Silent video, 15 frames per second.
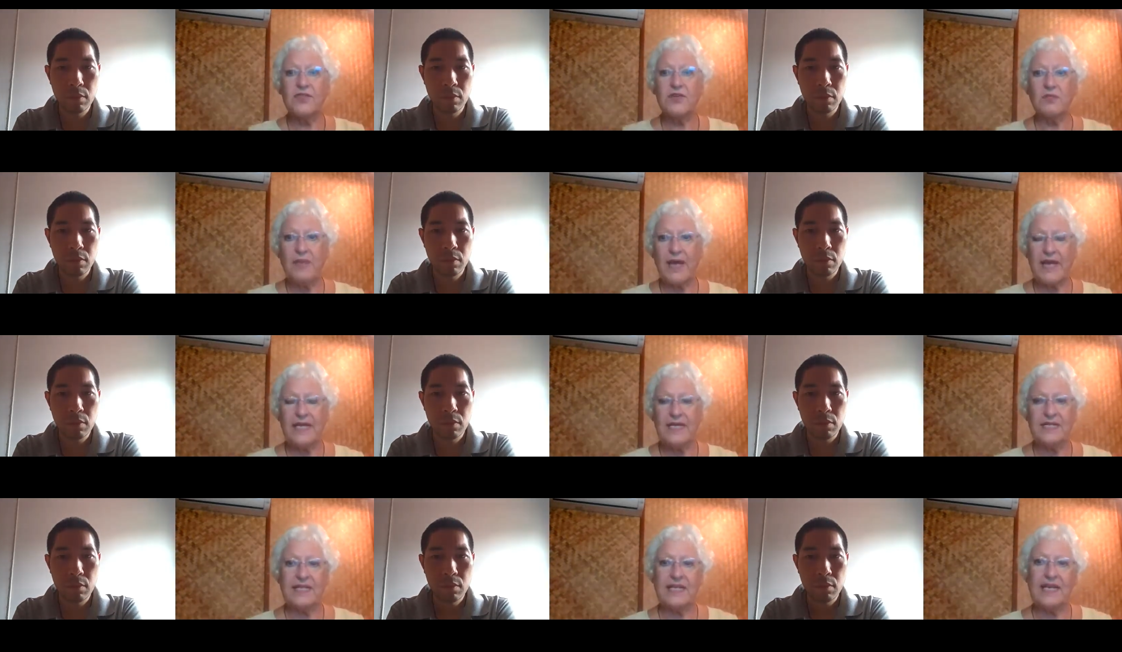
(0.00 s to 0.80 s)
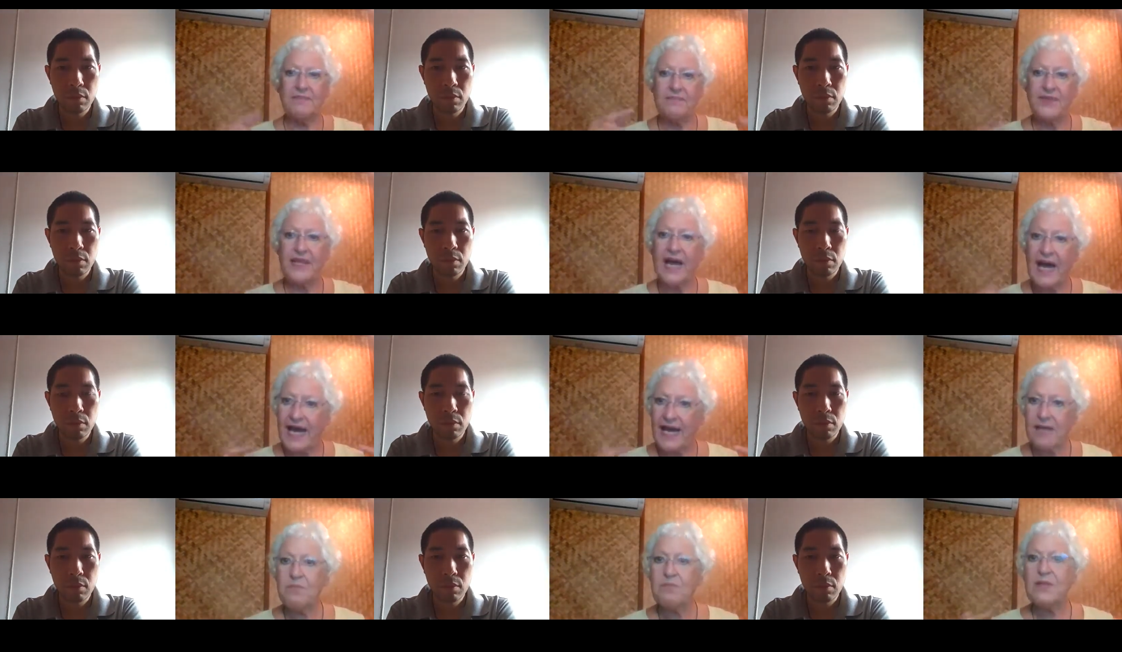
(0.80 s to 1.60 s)
Speaker 1: of humanity. And
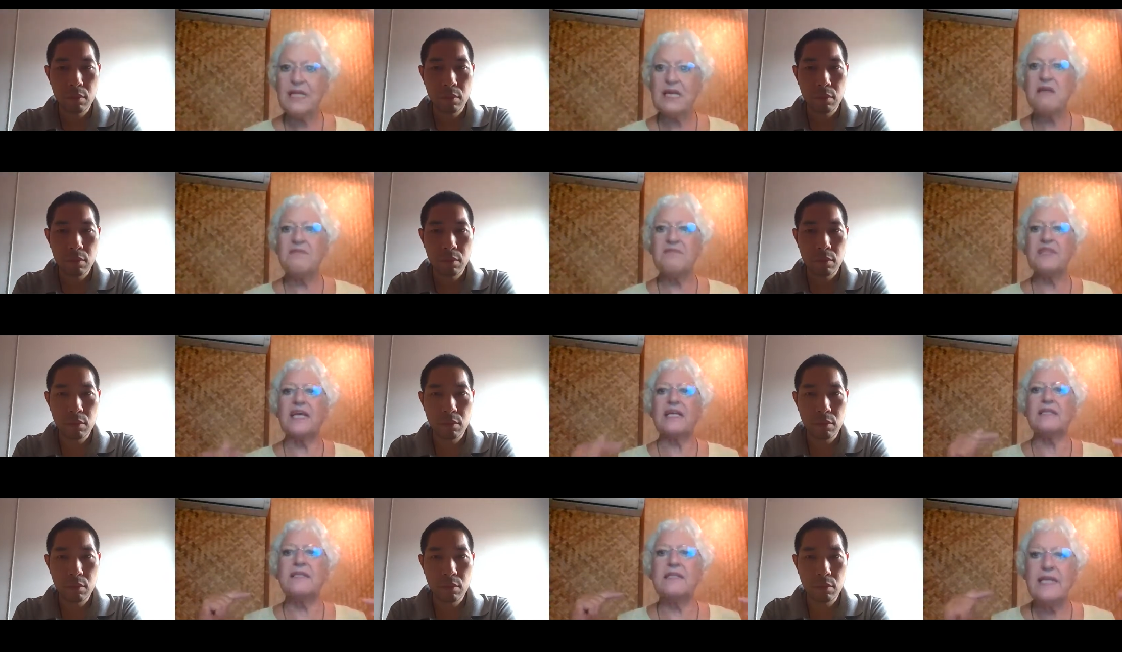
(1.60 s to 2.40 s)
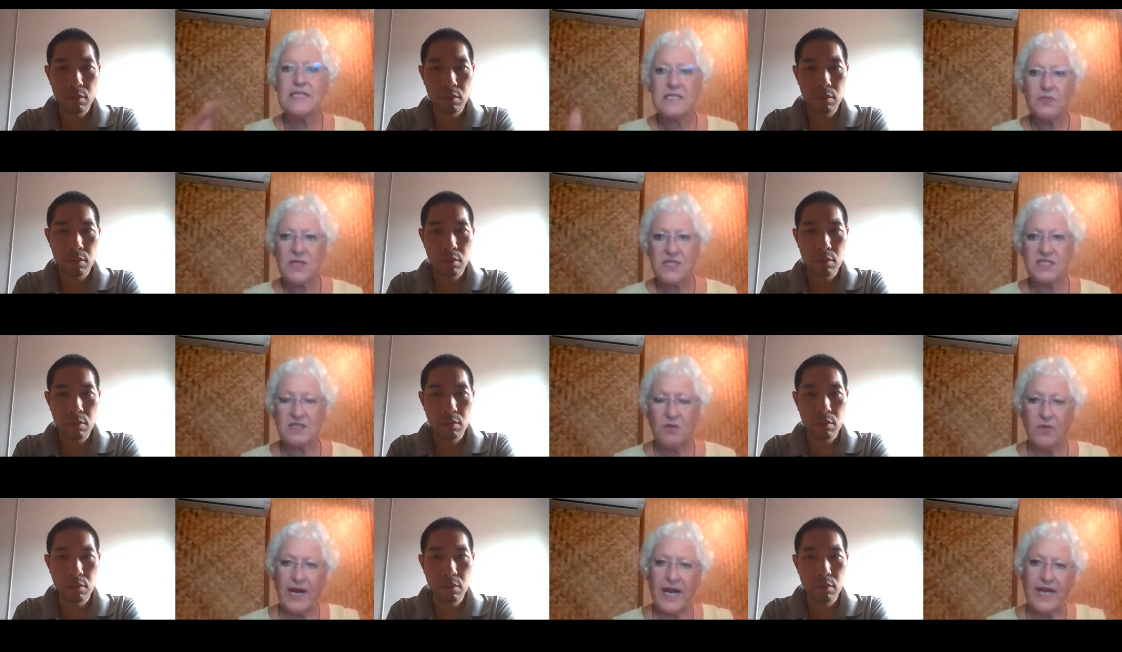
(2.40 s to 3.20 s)
I believe that this was
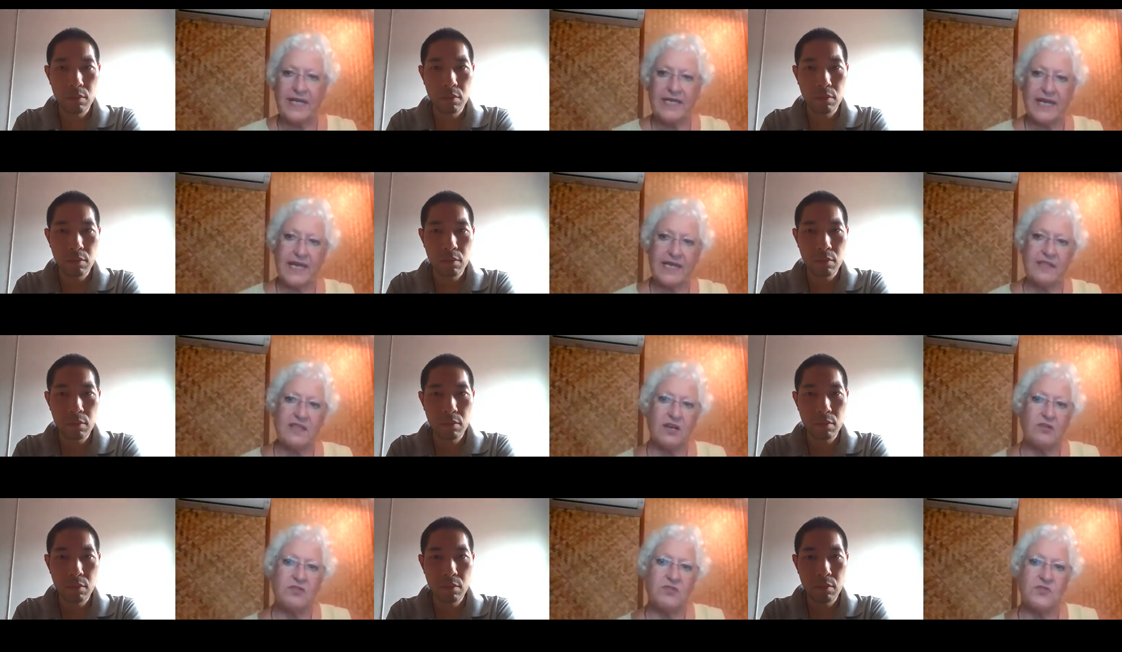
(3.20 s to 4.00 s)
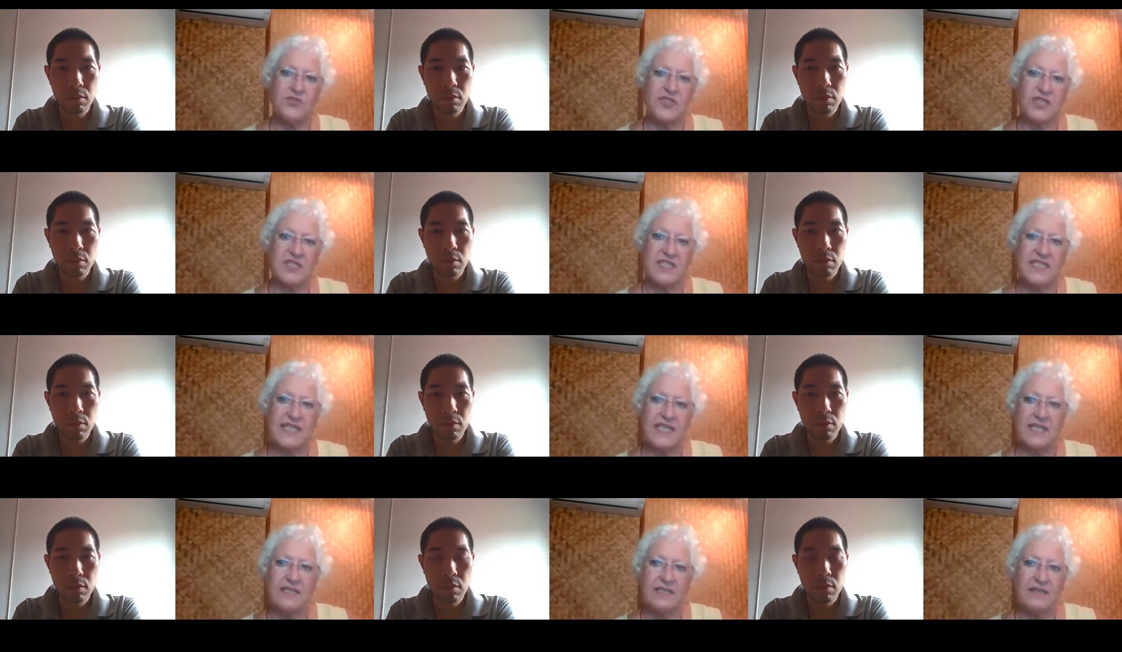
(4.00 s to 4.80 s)
the way they thought to
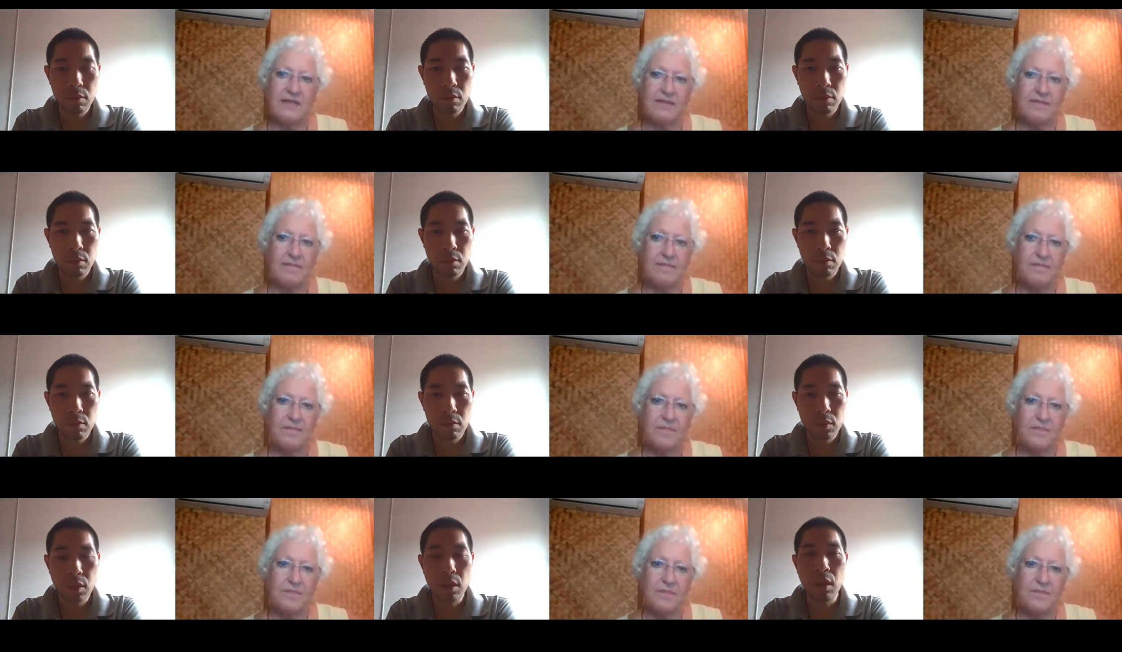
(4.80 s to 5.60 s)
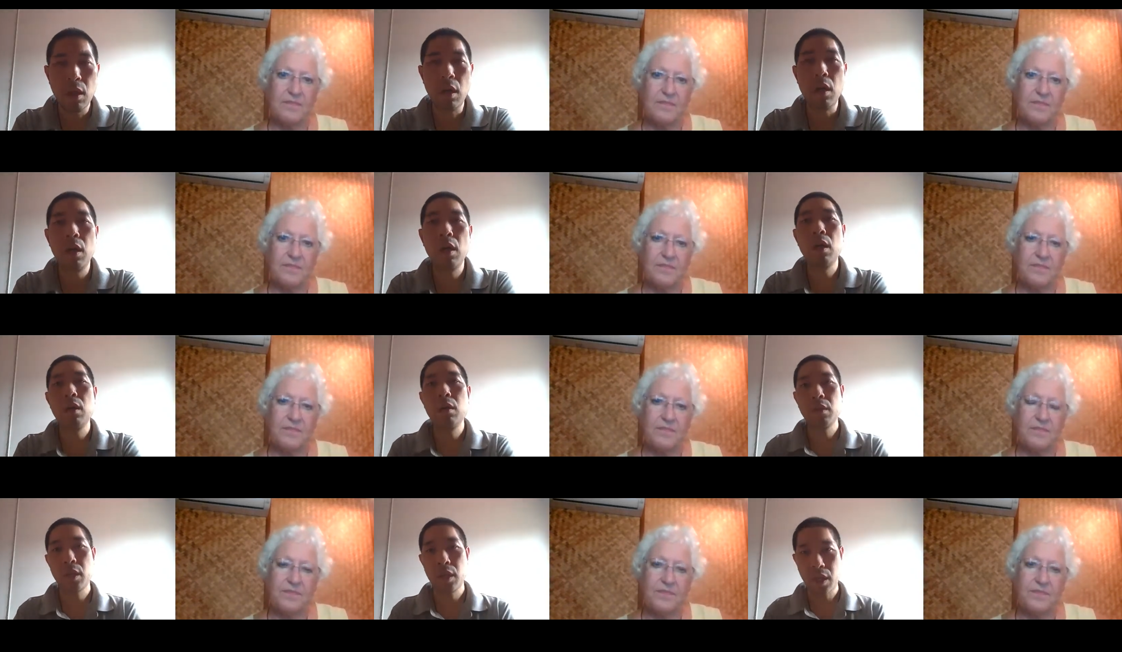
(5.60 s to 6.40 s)
succeed.
Speaker 2: Ah,
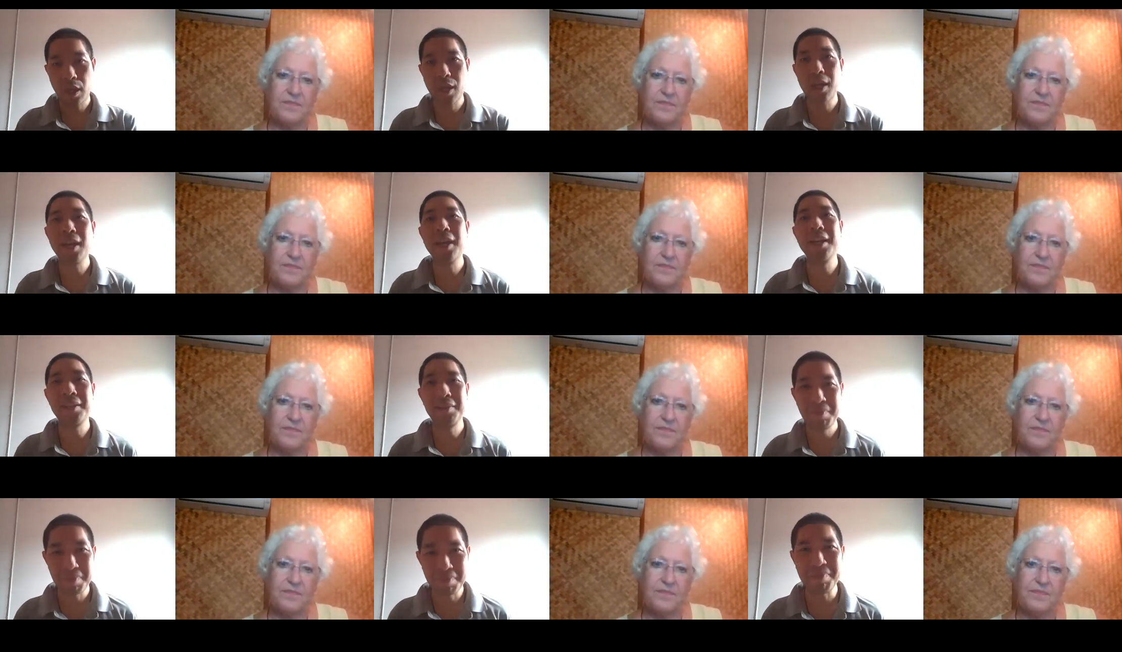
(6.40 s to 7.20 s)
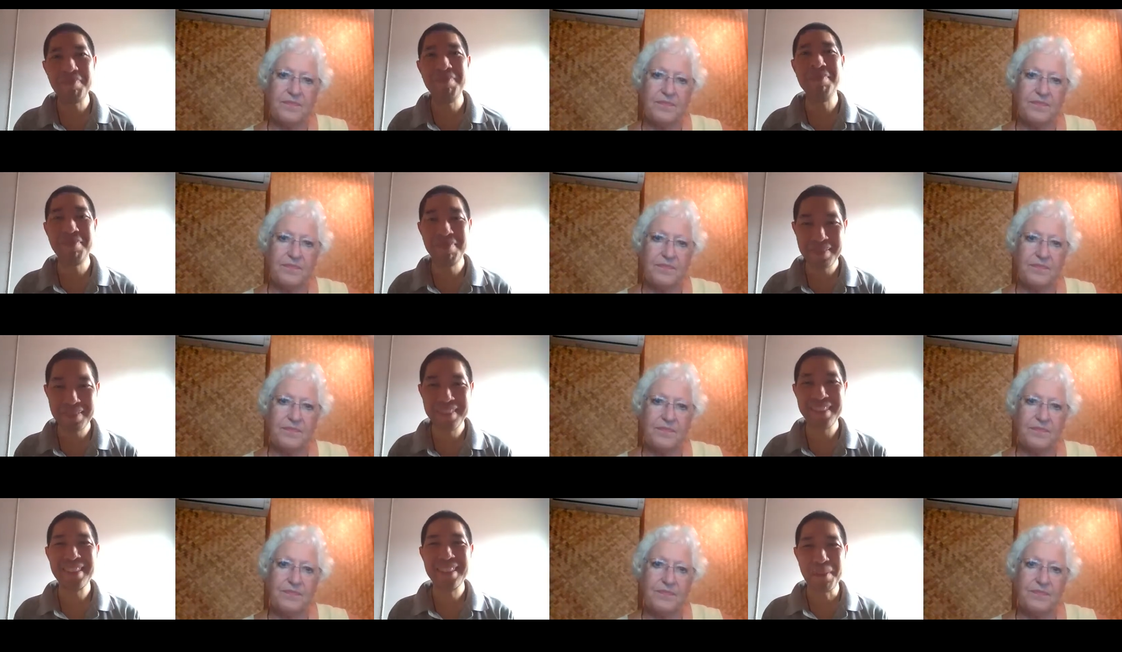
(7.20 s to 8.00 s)
okay. Mm-hmm.
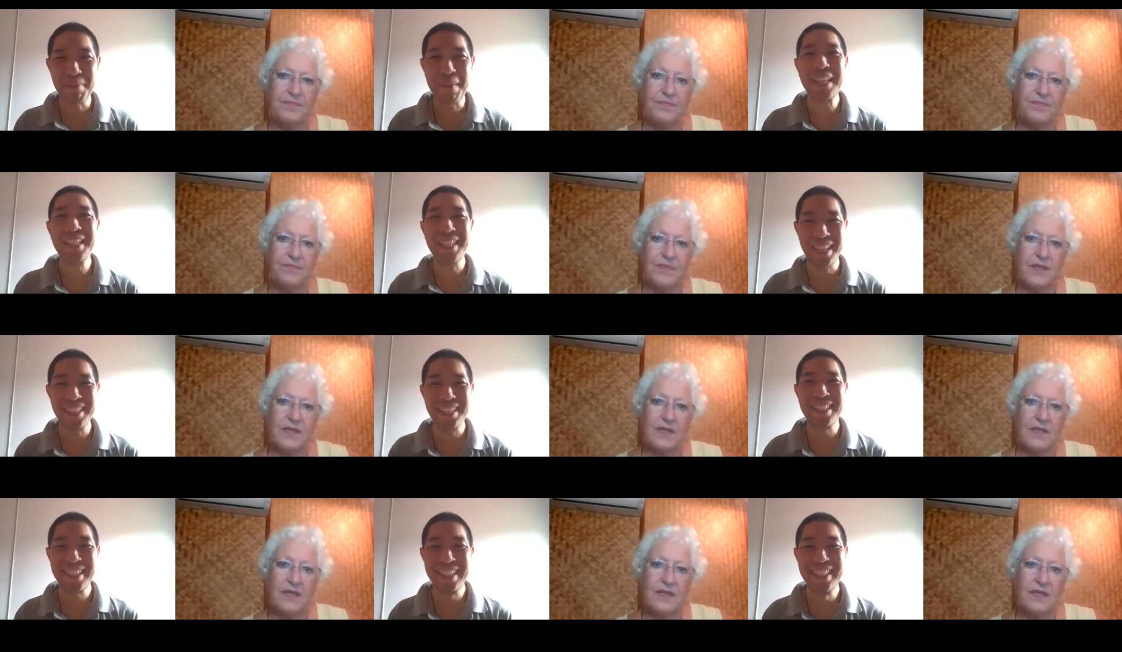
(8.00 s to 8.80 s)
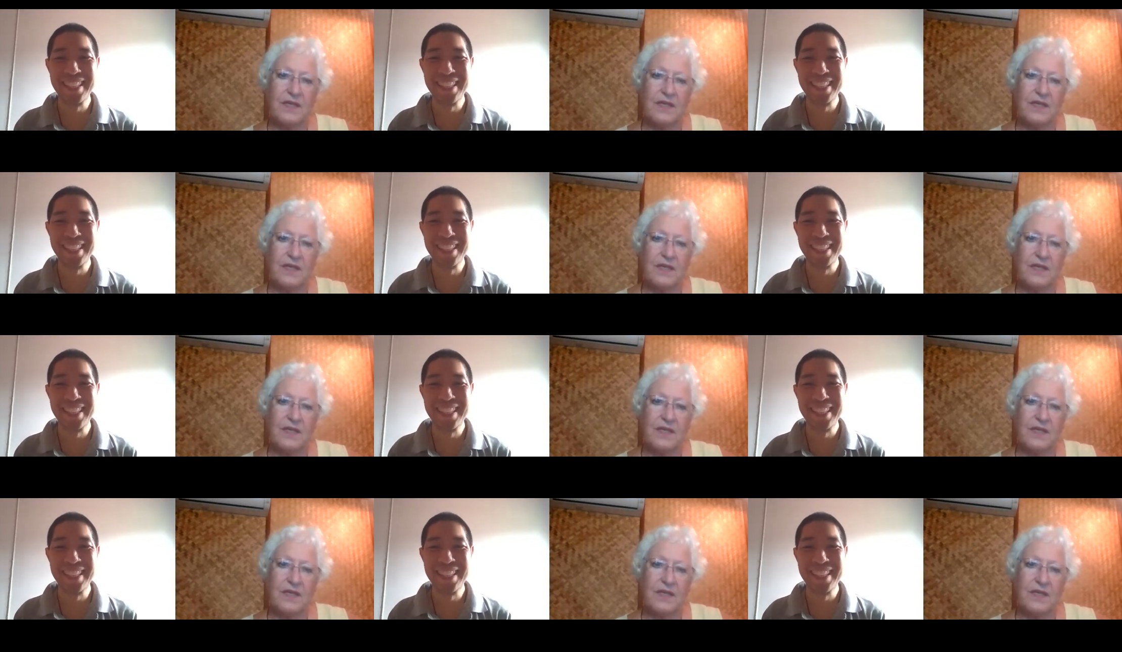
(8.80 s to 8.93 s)
Makes sense.